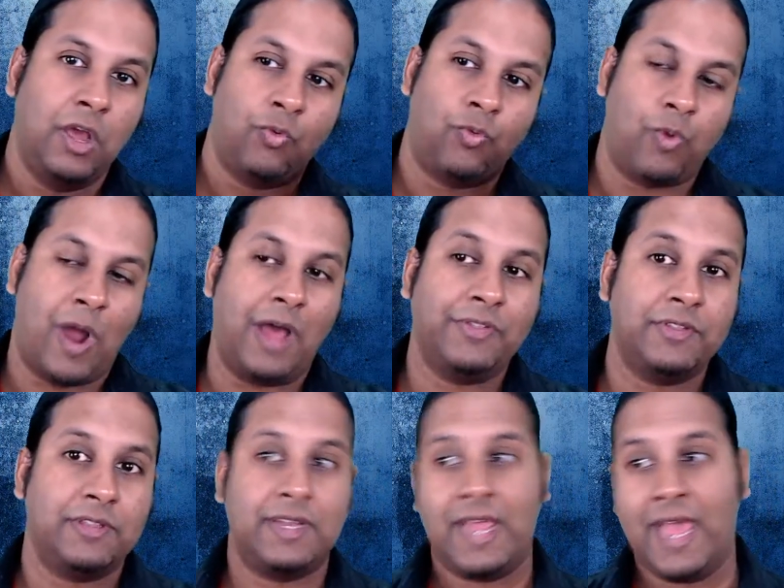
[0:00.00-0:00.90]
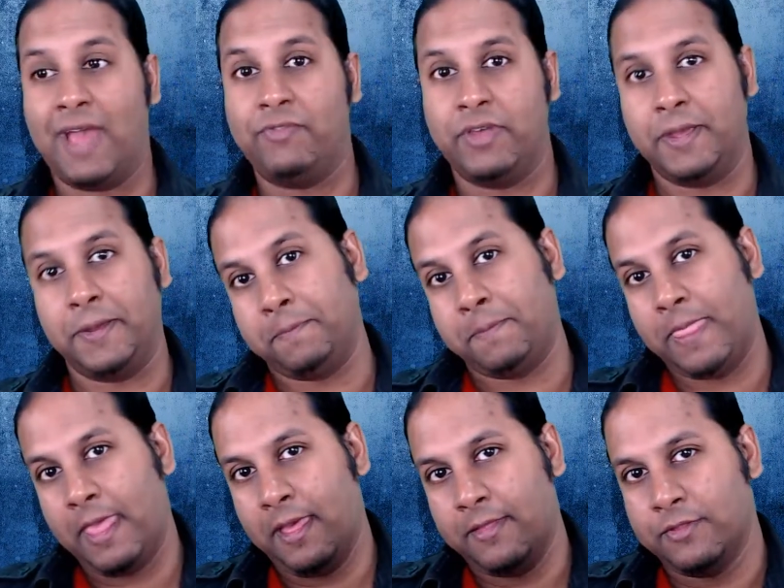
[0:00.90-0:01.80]
rather than having
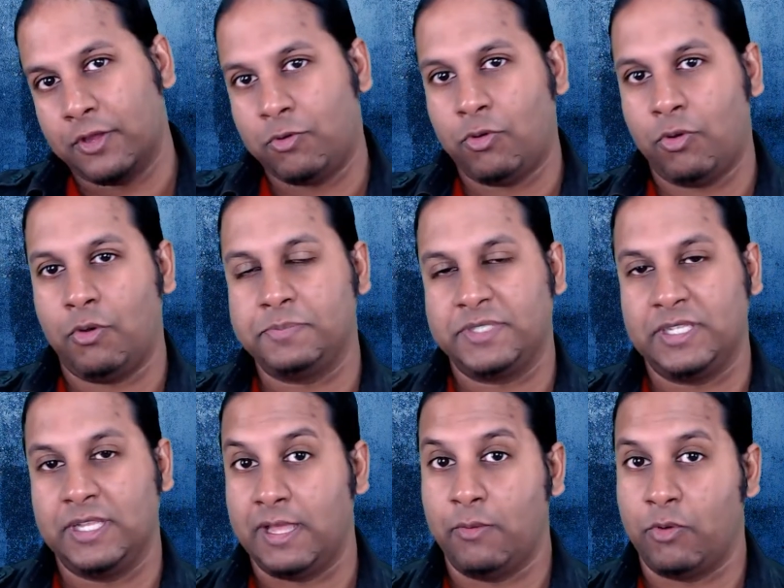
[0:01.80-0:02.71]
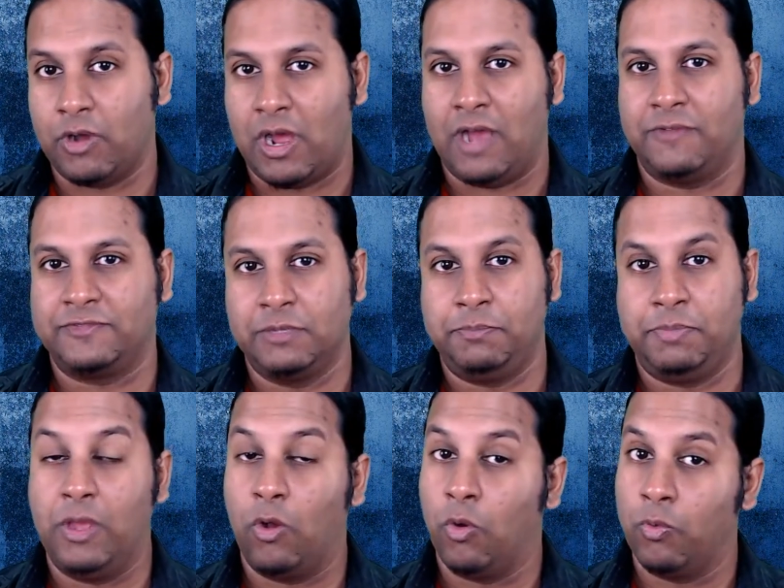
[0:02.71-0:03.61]
the corpse that they were after be